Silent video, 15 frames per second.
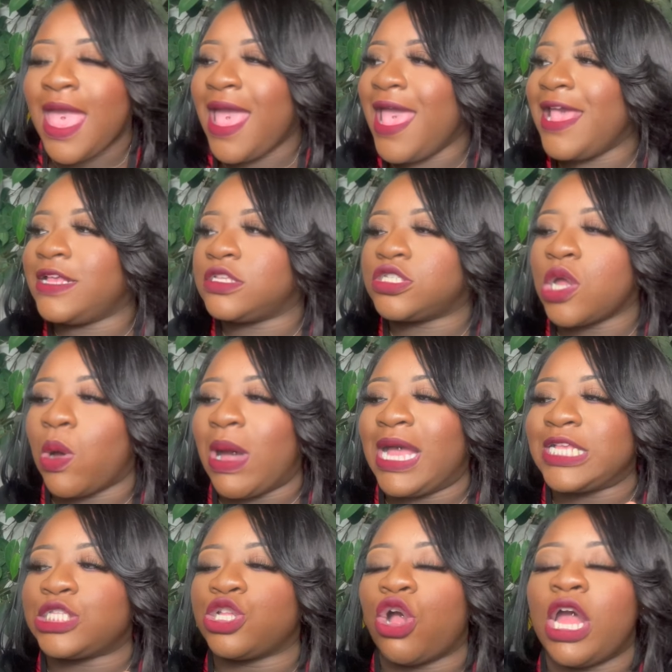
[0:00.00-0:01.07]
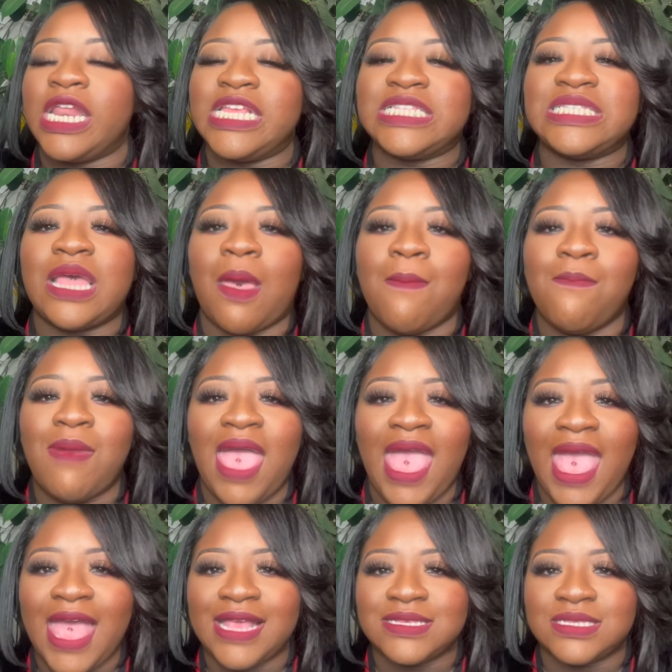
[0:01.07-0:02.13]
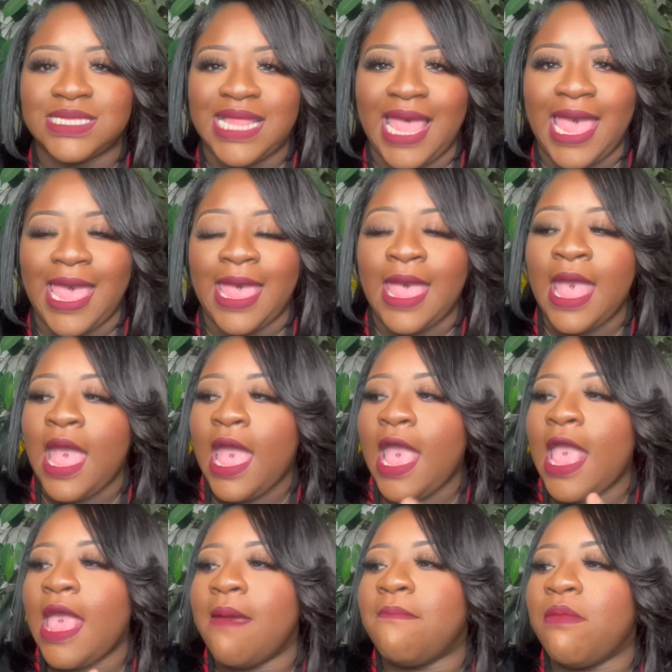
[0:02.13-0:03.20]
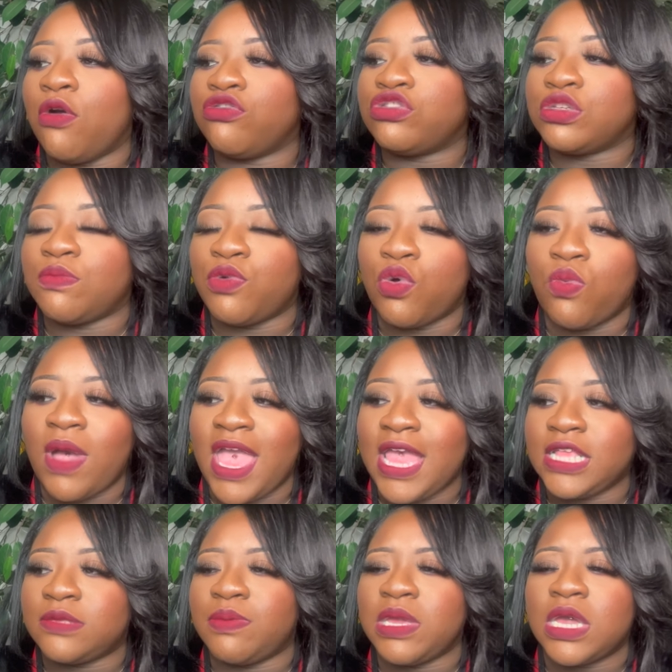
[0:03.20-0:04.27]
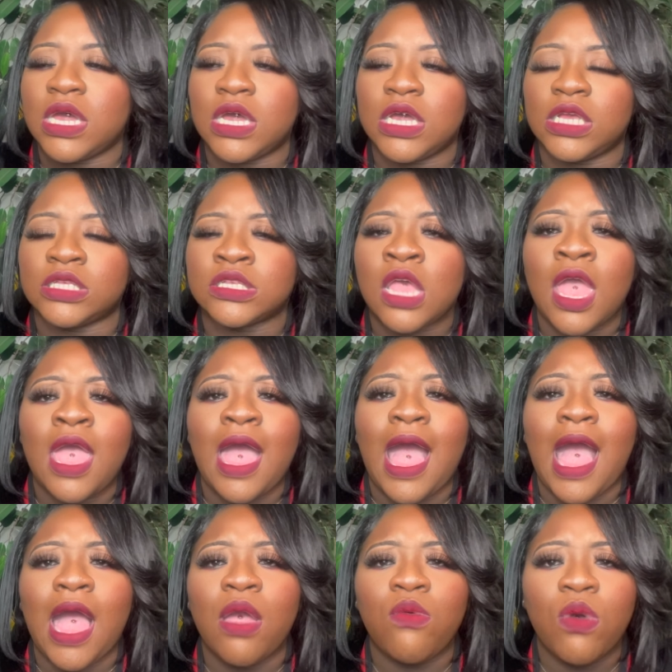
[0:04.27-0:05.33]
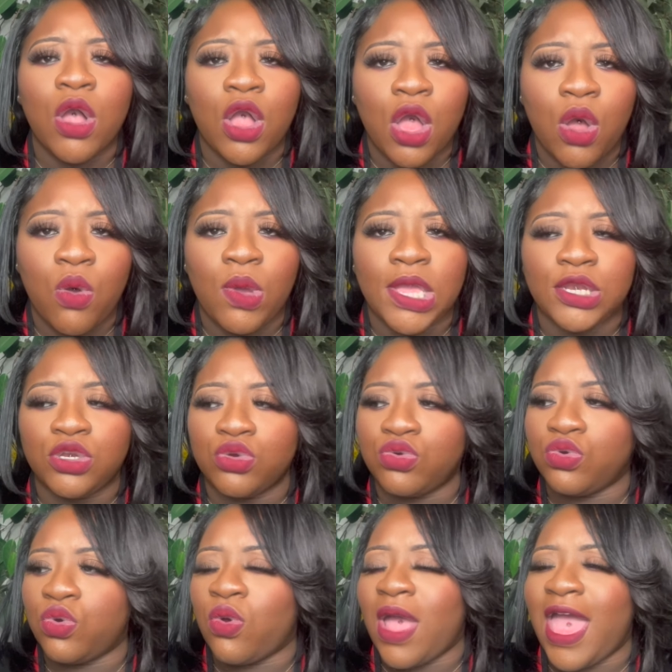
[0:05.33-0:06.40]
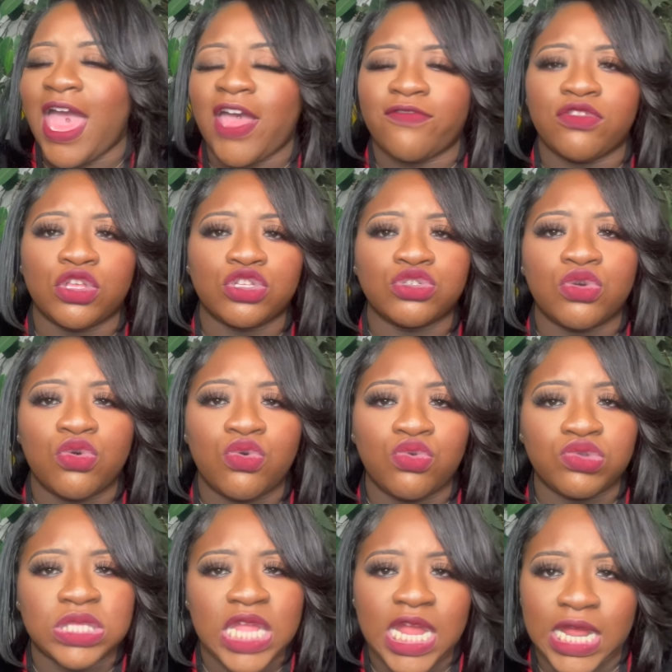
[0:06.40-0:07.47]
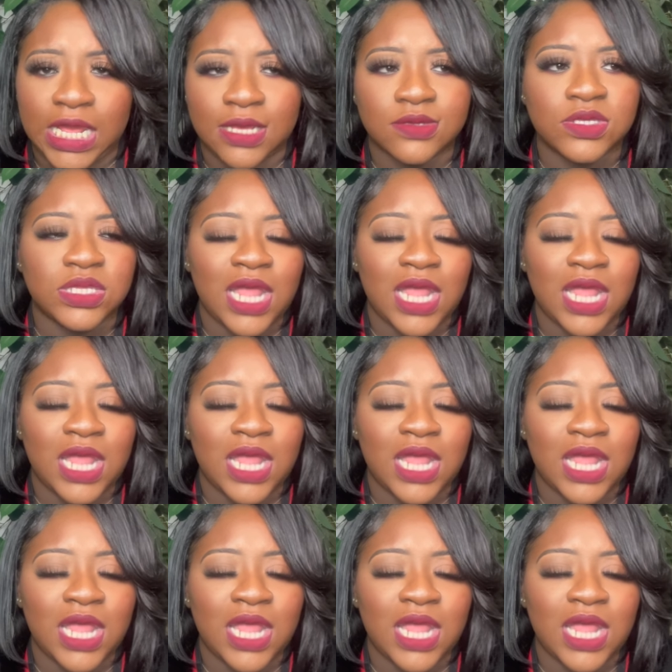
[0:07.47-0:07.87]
And so I started to mask that in multiple ways, because I would go and do after school things.